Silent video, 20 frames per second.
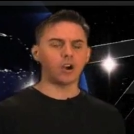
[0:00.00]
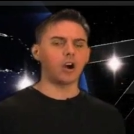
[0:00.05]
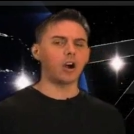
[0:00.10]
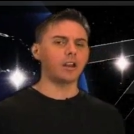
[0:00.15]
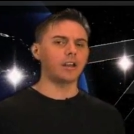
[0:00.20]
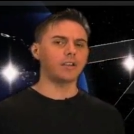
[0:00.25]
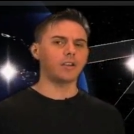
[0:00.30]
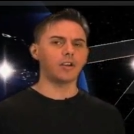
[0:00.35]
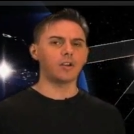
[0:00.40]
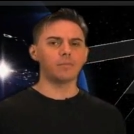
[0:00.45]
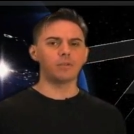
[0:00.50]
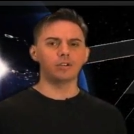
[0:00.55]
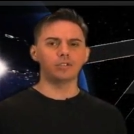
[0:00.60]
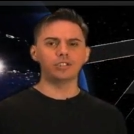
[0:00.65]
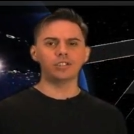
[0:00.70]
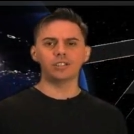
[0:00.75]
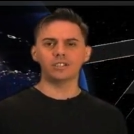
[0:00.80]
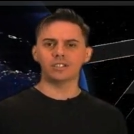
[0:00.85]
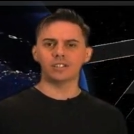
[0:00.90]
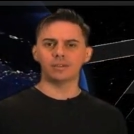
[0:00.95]
caught in our
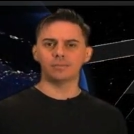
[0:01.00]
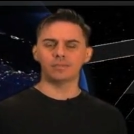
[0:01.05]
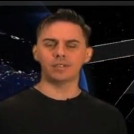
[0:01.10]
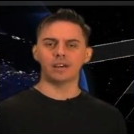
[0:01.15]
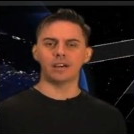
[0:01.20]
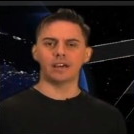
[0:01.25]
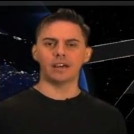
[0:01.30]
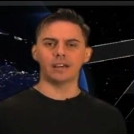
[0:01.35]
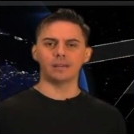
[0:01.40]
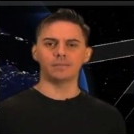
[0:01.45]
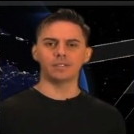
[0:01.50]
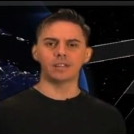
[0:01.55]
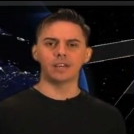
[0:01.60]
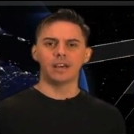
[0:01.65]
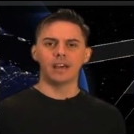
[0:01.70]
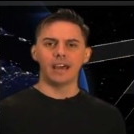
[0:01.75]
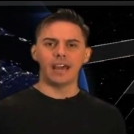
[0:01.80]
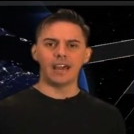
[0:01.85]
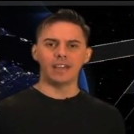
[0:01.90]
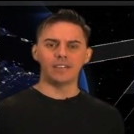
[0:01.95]
emotions sometimes.
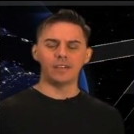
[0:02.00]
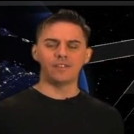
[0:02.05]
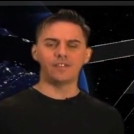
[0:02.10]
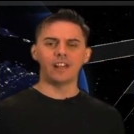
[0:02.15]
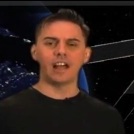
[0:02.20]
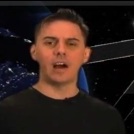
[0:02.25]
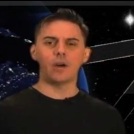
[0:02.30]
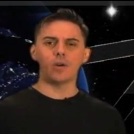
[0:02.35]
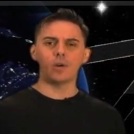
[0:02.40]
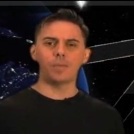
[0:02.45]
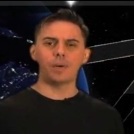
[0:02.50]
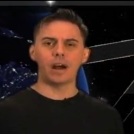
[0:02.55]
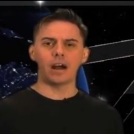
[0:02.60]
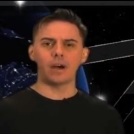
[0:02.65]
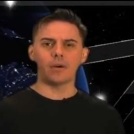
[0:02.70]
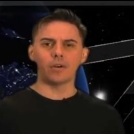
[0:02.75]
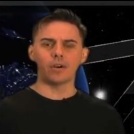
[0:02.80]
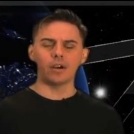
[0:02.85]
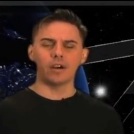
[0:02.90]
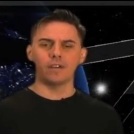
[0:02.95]
And the flower
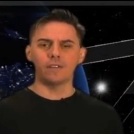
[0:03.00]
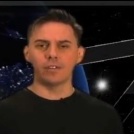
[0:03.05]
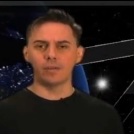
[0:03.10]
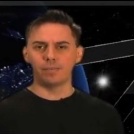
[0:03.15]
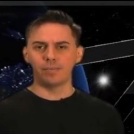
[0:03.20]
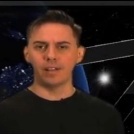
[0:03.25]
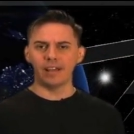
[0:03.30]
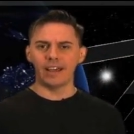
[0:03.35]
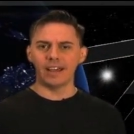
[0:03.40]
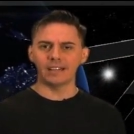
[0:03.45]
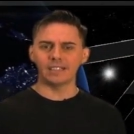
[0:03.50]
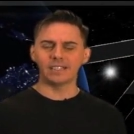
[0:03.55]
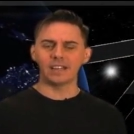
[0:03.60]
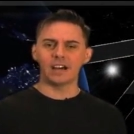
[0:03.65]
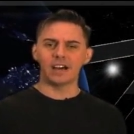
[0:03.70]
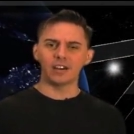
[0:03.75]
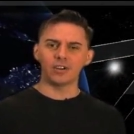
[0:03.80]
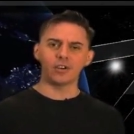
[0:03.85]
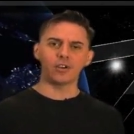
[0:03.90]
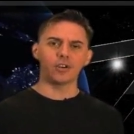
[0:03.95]
power of the plants
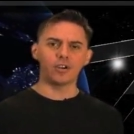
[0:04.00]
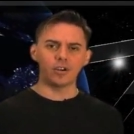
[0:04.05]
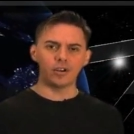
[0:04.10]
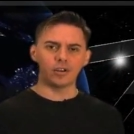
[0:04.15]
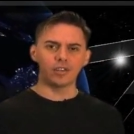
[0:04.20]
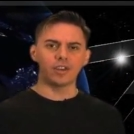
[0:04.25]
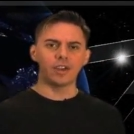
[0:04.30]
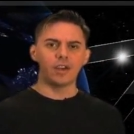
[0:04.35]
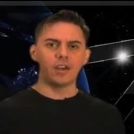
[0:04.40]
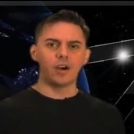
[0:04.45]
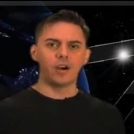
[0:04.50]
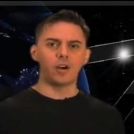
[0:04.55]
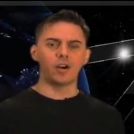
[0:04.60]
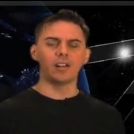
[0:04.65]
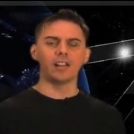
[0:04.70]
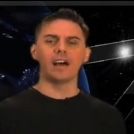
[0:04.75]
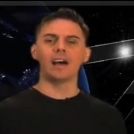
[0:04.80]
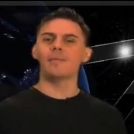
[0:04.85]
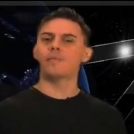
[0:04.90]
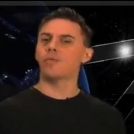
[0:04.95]
on earth are
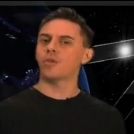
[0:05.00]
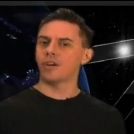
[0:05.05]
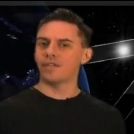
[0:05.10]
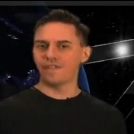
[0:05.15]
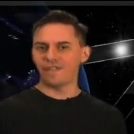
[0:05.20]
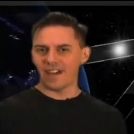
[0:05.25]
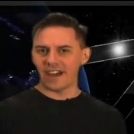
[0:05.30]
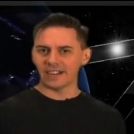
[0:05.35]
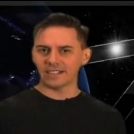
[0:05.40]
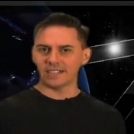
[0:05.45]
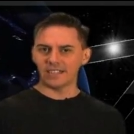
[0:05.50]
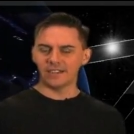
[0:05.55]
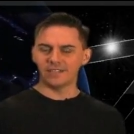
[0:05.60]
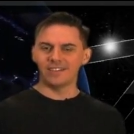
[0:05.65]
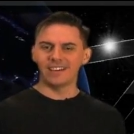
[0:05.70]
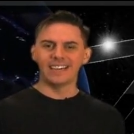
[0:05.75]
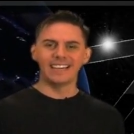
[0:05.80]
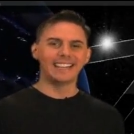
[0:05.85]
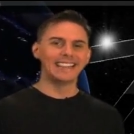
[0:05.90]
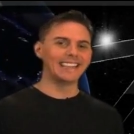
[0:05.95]
a lot more
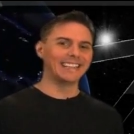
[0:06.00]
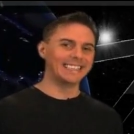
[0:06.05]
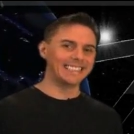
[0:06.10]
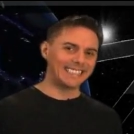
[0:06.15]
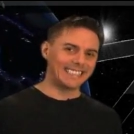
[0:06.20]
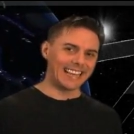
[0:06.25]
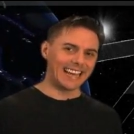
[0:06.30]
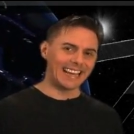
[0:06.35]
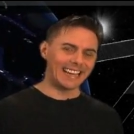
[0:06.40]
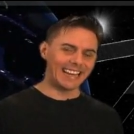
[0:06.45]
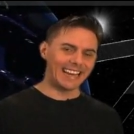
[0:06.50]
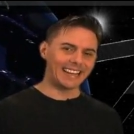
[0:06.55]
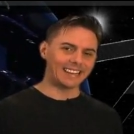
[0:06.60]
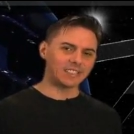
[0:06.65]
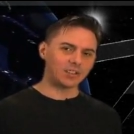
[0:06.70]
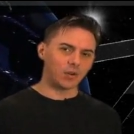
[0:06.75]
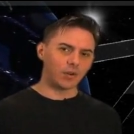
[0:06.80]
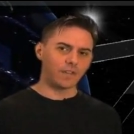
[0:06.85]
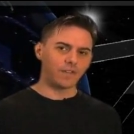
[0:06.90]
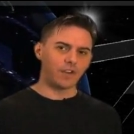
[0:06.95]
effective than
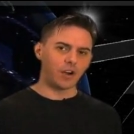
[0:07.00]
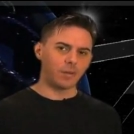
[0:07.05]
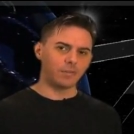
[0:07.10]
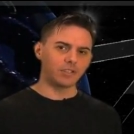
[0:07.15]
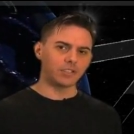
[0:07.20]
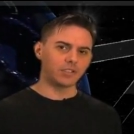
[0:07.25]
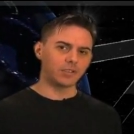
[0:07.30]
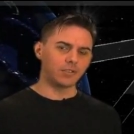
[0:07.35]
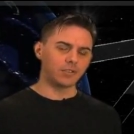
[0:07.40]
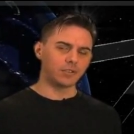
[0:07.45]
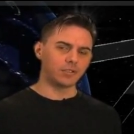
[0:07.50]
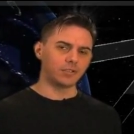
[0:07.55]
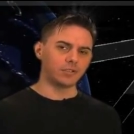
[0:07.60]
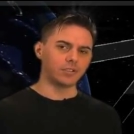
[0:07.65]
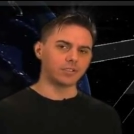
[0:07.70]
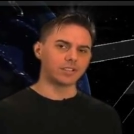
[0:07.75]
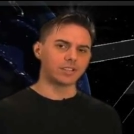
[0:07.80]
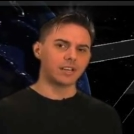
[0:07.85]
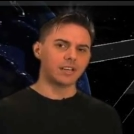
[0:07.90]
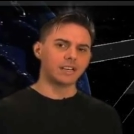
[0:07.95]
Xanax or
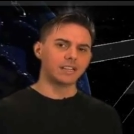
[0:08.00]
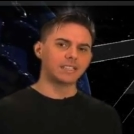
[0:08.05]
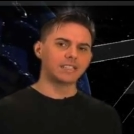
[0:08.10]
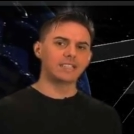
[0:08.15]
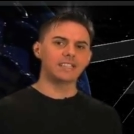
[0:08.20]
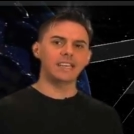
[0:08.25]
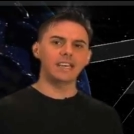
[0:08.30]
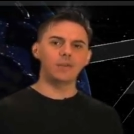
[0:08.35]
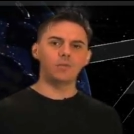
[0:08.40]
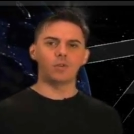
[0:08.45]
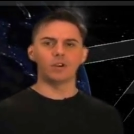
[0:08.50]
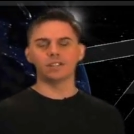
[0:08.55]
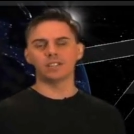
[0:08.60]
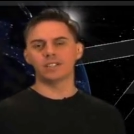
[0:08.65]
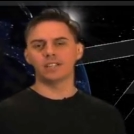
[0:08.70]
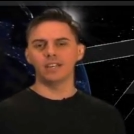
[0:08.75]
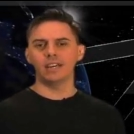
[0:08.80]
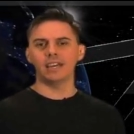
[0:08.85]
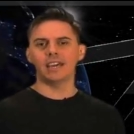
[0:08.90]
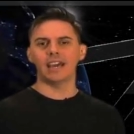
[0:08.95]
pharmaceuticals. See what
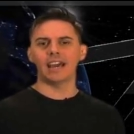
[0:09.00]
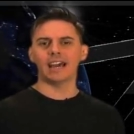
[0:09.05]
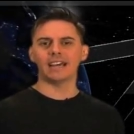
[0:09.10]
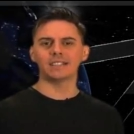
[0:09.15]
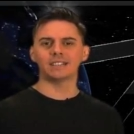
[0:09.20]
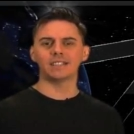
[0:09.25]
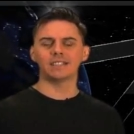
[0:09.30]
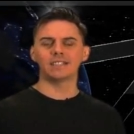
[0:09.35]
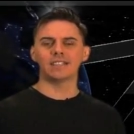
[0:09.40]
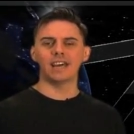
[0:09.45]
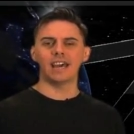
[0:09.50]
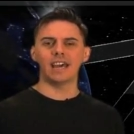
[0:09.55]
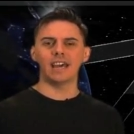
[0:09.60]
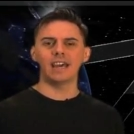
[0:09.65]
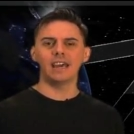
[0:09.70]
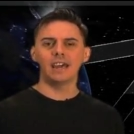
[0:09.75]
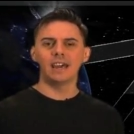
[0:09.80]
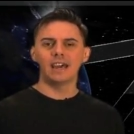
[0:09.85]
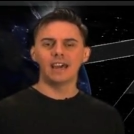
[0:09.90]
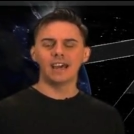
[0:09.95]
Sadiqa has to
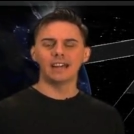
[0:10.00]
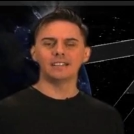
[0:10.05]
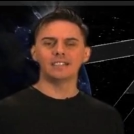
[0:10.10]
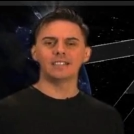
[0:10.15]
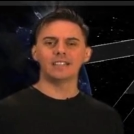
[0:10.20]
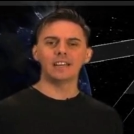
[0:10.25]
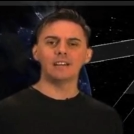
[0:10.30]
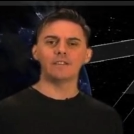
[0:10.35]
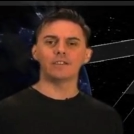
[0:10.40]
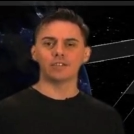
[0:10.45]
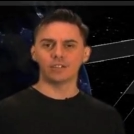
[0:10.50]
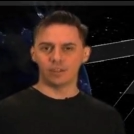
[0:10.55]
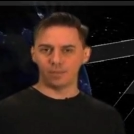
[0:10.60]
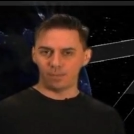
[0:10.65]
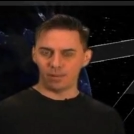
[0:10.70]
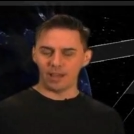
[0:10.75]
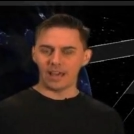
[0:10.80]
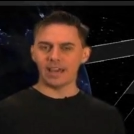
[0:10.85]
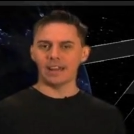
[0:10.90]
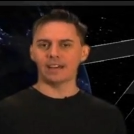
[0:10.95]
say and see if there's a
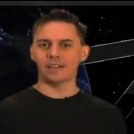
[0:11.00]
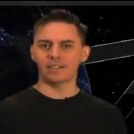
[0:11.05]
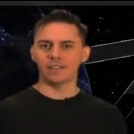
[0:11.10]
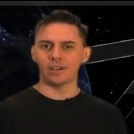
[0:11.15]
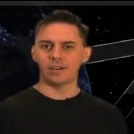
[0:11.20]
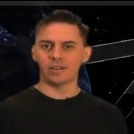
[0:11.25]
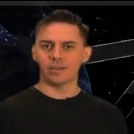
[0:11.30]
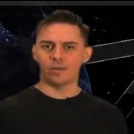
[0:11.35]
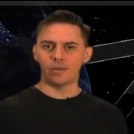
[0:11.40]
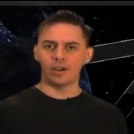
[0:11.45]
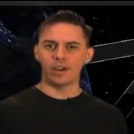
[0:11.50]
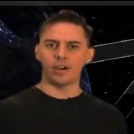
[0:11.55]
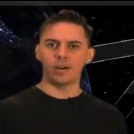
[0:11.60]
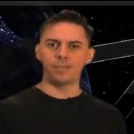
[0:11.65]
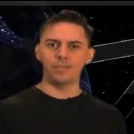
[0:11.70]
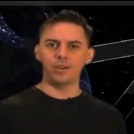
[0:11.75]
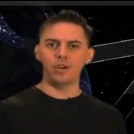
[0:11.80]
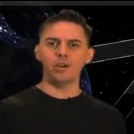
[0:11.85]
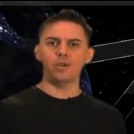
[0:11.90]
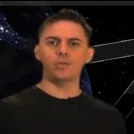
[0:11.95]
plan out there that will
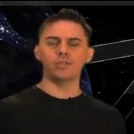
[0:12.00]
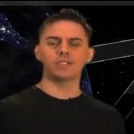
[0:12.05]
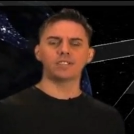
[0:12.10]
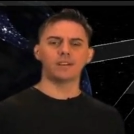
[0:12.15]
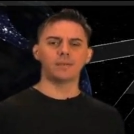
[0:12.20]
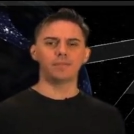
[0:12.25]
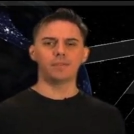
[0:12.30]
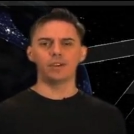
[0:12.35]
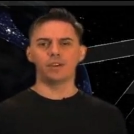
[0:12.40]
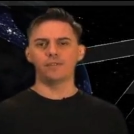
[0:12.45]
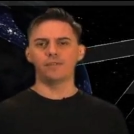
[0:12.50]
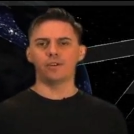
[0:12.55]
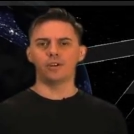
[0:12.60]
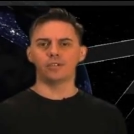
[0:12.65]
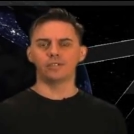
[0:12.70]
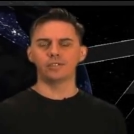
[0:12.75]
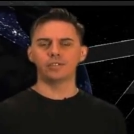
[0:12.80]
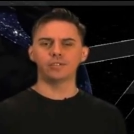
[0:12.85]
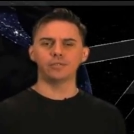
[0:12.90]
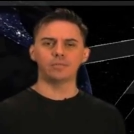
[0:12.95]
help you with something you
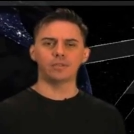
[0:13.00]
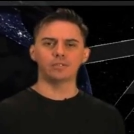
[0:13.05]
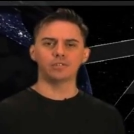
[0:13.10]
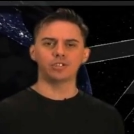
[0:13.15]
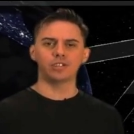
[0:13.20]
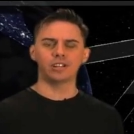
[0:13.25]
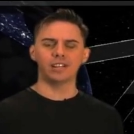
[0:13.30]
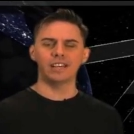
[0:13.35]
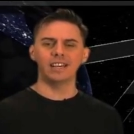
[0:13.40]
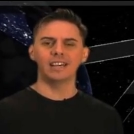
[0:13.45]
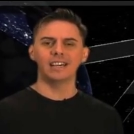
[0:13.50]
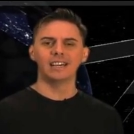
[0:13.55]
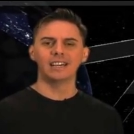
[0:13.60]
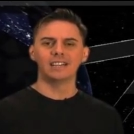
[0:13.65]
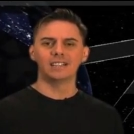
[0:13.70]
fall into emotionally.